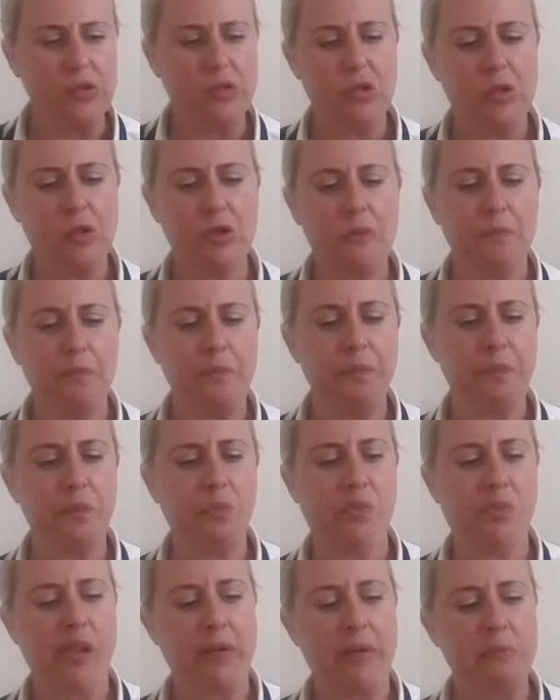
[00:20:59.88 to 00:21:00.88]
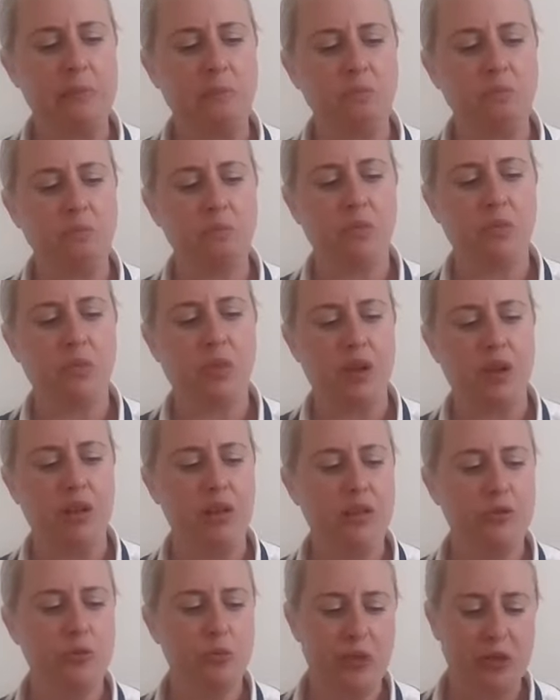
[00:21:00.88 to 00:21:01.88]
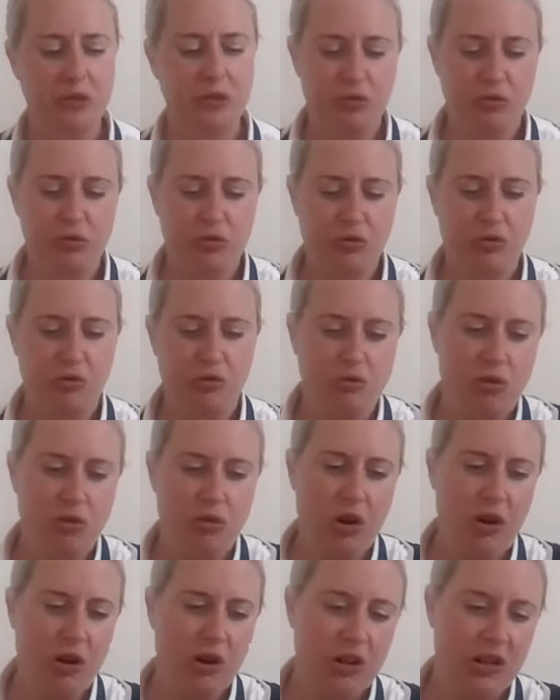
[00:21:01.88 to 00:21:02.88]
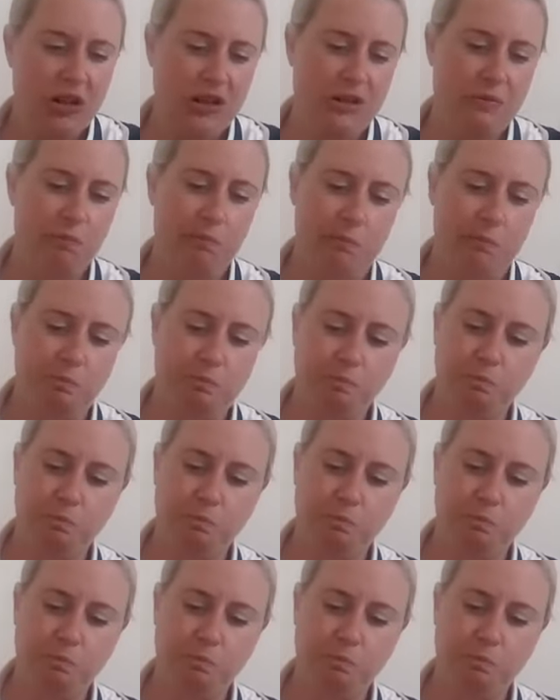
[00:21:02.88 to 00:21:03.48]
So a little bit dry.